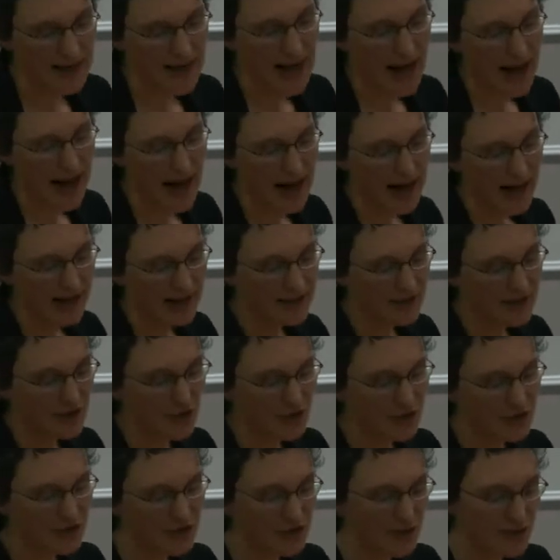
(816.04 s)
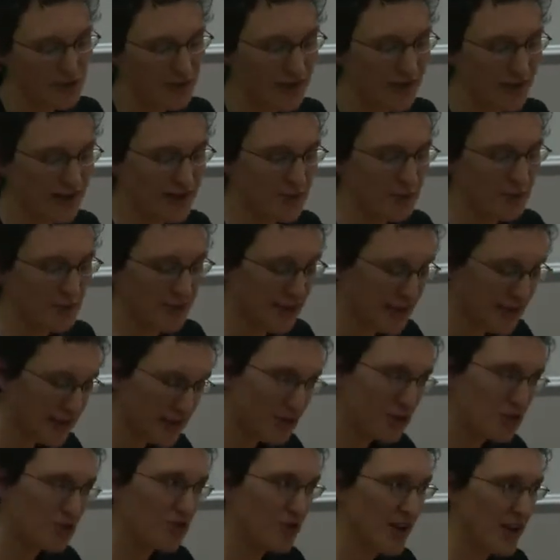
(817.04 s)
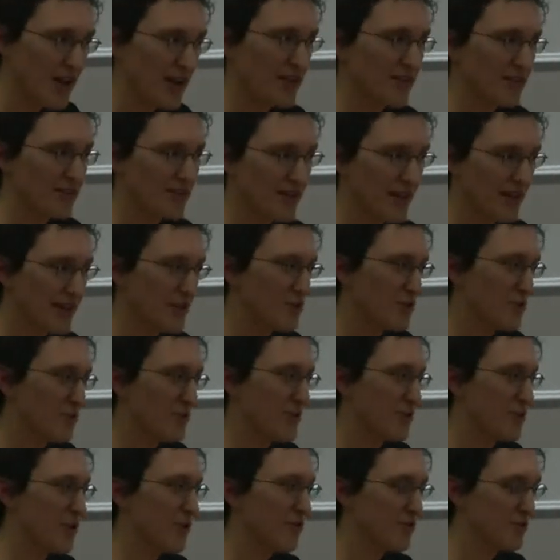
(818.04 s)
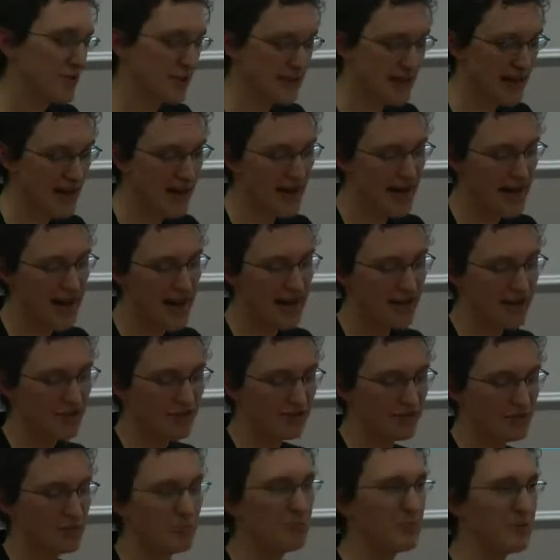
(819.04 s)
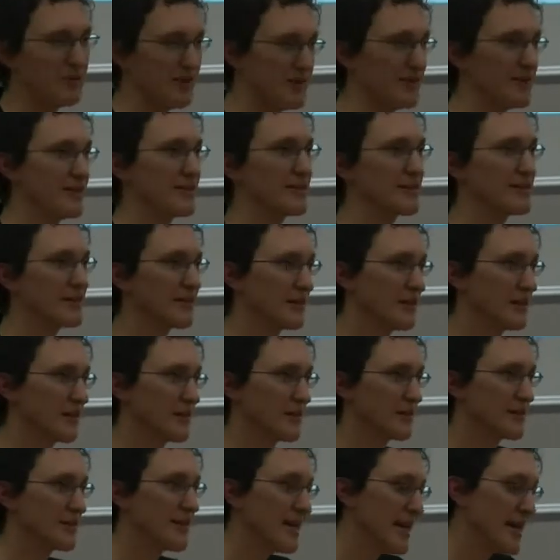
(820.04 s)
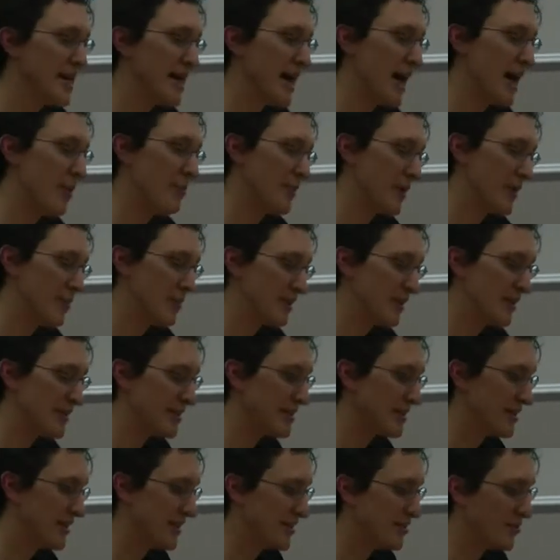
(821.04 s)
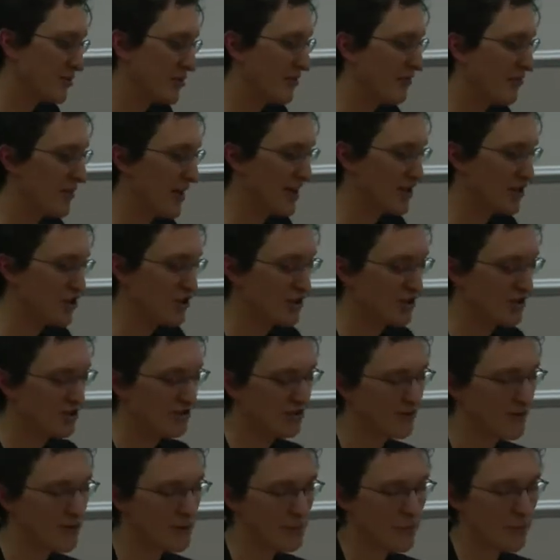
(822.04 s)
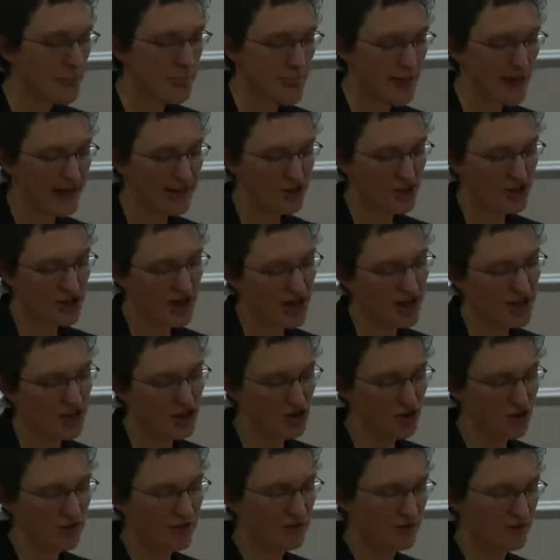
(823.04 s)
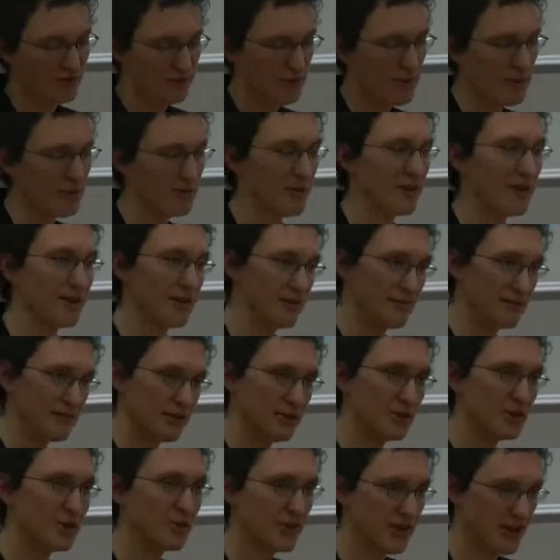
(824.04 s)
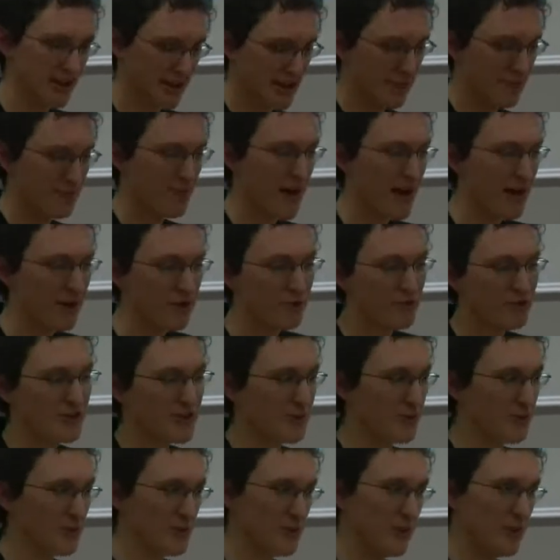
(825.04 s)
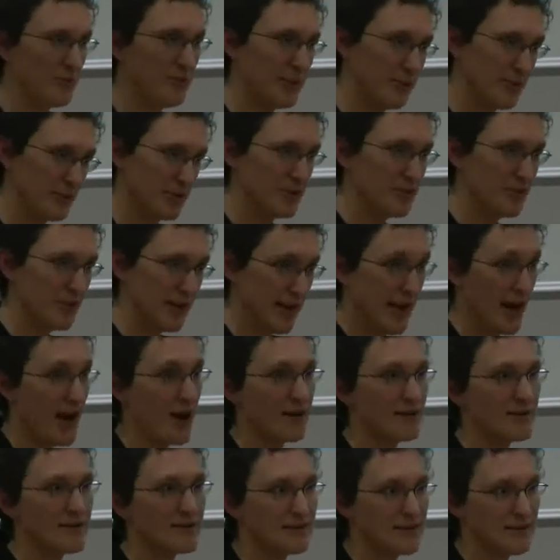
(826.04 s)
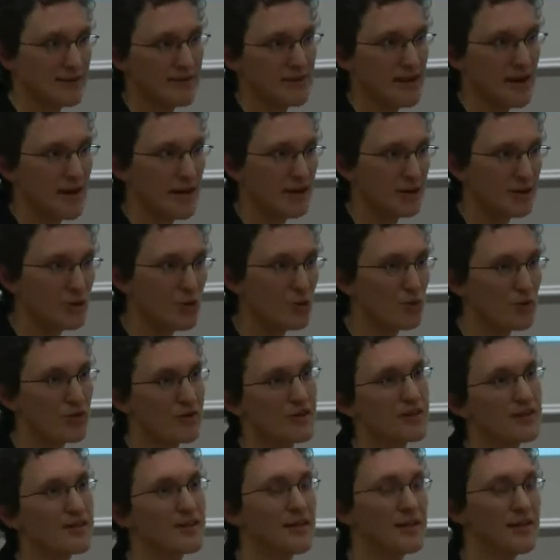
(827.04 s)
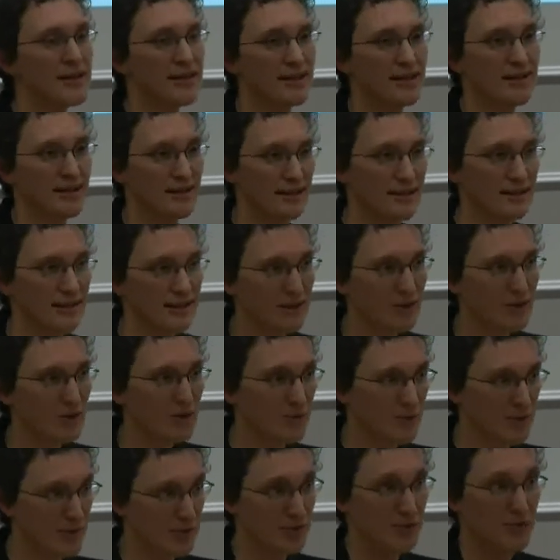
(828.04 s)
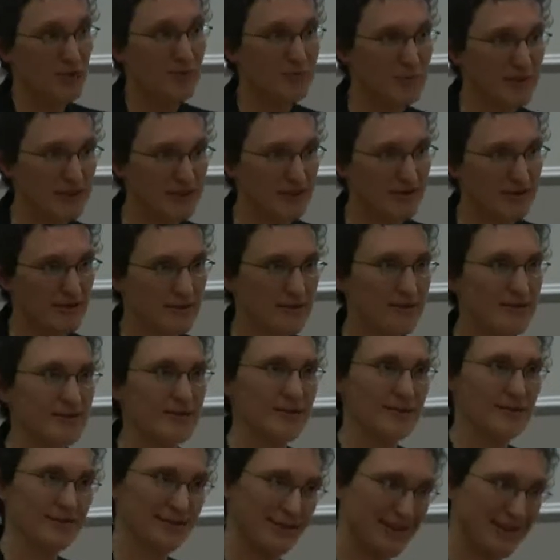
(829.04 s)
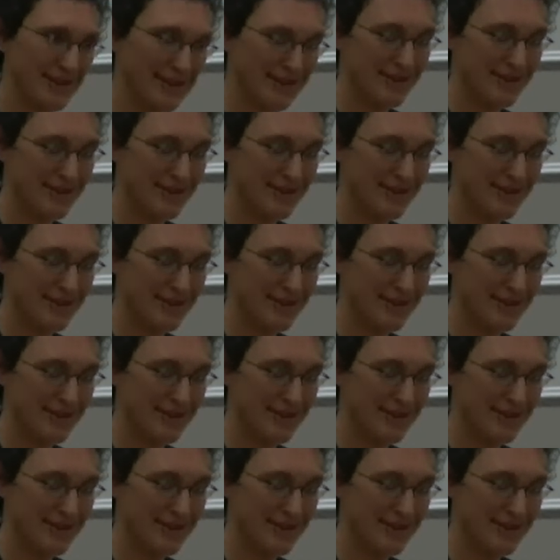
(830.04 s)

And also that within the creative sector there was often a lack of business skills, and maybe it's a reflection of education, people, the boundaries between people doing an arts and design course, people doing business, and